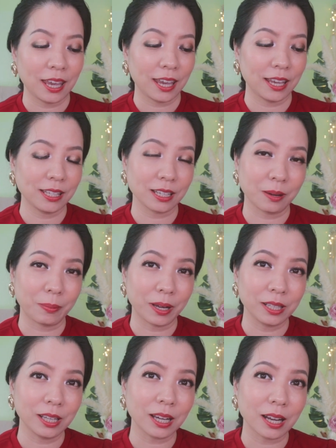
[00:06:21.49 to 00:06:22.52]
and the
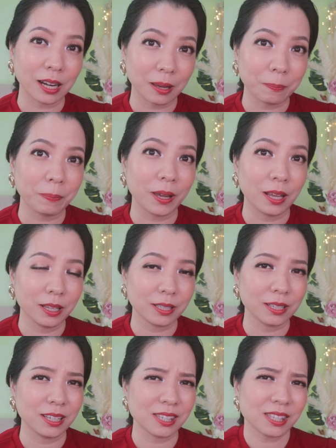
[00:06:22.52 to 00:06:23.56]
Cabana Club
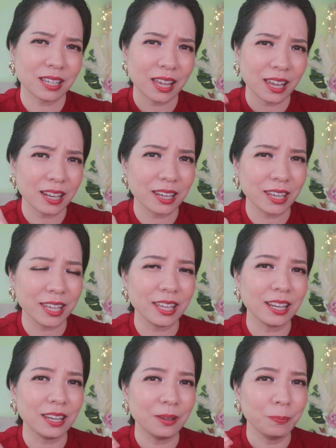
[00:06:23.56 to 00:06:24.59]
palette is
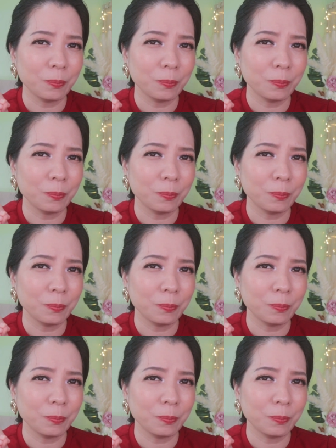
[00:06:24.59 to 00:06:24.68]
slightly